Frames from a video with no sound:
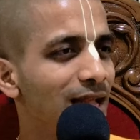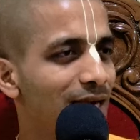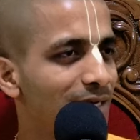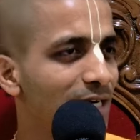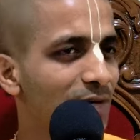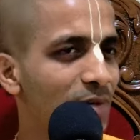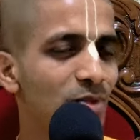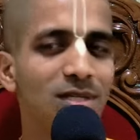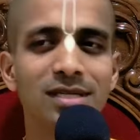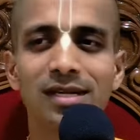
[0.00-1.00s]
in that
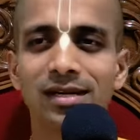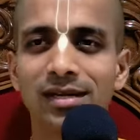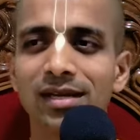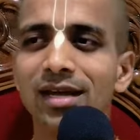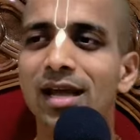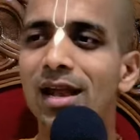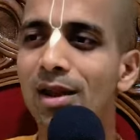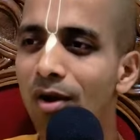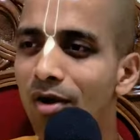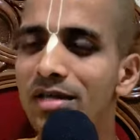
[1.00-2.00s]
individual journey,
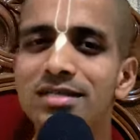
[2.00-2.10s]
Lord